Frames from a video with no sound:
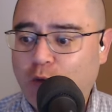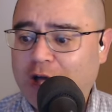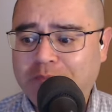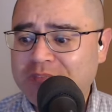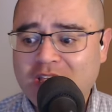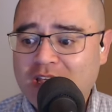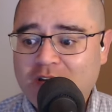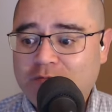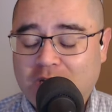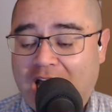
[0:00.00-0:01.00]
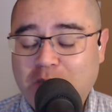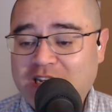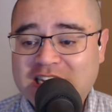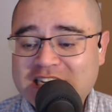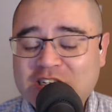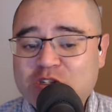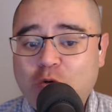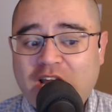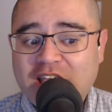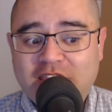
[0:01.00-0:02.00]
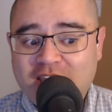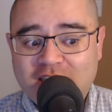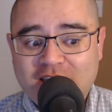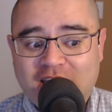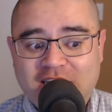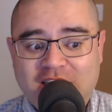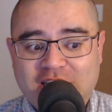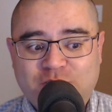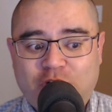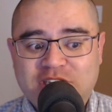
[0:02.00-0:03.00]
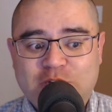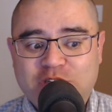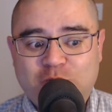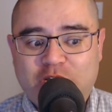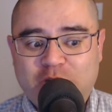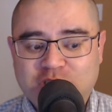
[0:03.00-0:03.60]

Well, I mean, he didn't do anything, and as far as he was aware,